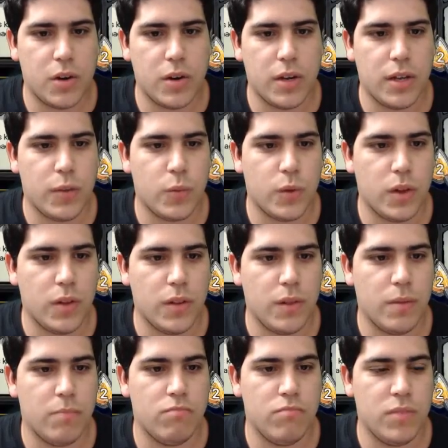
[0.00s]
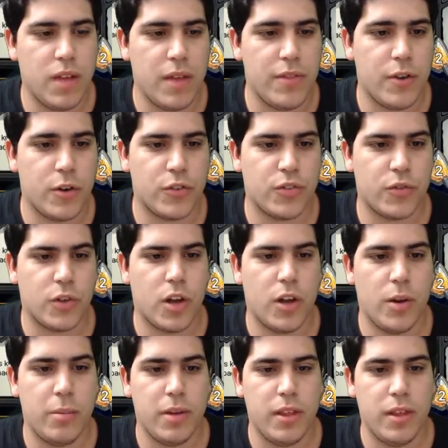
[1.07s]
it will not, there's going
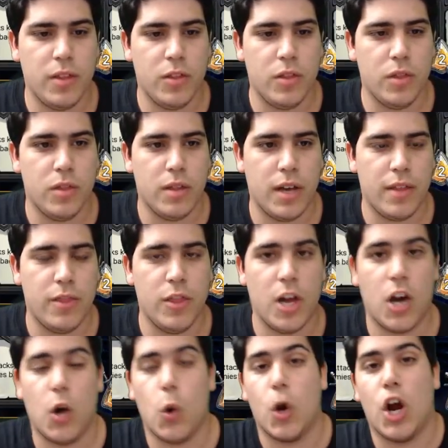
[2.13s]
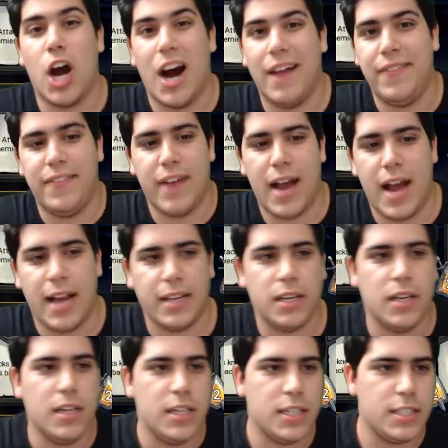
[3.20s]
to be no god tag
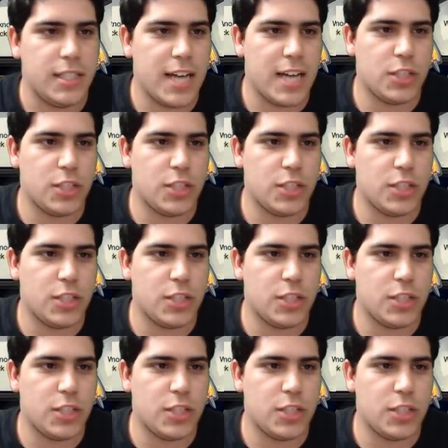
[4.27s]
attached